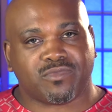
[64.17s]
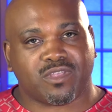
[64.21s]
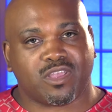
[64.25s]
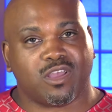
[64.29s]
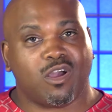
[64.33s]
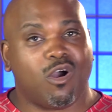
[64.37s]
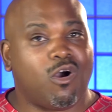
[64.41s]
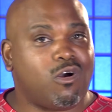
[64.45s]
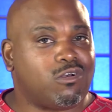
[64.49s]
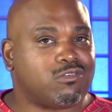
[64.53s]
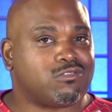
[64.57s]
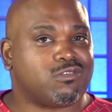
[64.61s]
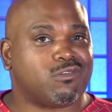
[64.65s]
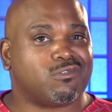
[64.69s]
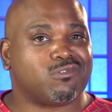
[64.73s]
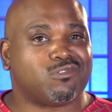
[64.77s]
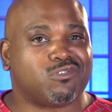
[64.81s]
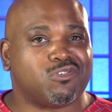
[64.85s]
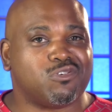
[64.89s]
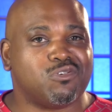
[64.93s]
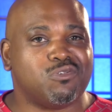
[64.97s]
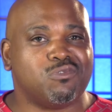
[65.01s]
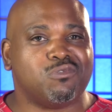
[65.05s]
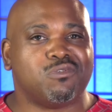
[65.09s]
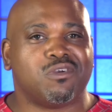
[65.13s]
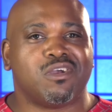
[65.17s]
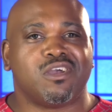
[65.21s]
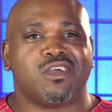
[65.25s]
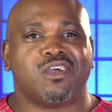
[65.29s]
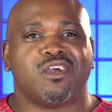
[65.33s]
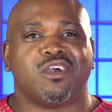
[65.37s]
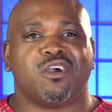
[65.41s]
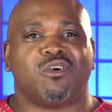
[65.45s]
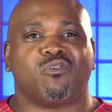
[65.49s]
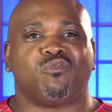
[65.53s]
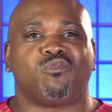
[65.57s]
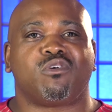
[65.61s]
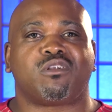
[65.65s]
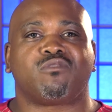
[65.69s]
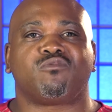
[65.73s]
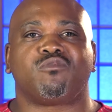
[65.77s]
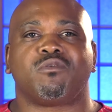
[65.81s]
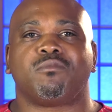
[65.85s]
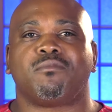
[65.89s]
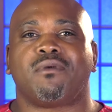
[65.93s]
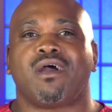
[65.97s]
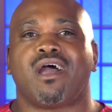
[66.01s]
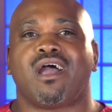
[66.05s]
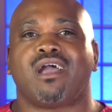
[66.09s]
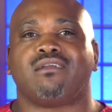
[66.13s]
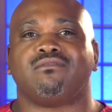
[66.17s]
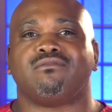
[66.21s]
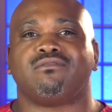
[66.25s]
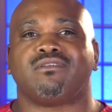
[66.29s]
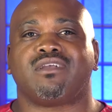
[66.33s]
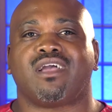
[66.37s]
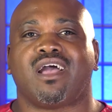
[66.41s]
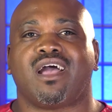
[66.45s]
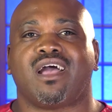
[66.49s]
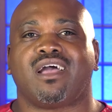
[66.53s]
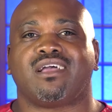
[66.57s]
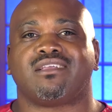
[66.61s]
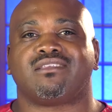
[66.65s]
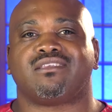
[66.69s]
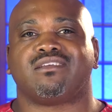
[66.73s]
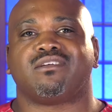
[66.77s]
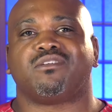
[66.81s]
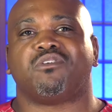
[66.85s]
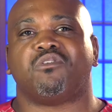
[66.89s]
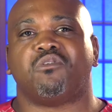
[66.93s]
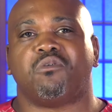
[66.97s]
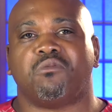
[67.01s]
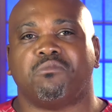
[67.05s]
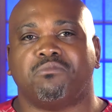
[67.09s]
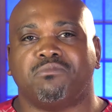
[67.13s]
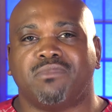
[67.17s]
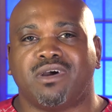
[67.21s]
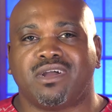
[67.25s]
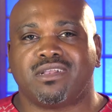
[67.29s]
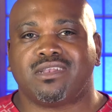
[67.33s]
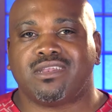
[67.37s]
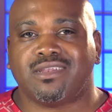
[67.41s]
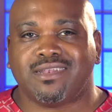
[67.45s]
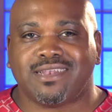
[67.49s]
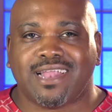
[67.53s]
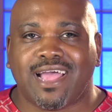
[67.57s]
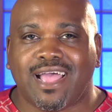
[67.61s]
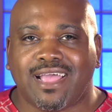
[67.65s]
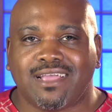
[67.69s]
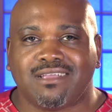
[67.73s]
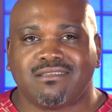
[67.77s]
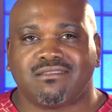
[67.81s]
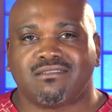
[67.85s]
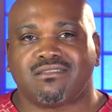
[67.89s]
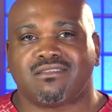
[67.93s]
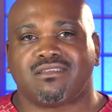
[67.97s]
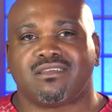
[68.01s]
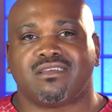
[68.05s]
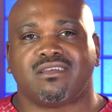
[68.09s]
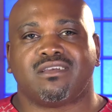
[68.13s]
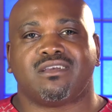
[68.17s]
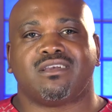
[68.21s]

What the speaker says: And also, too, I want to remind you guys that on Monday nights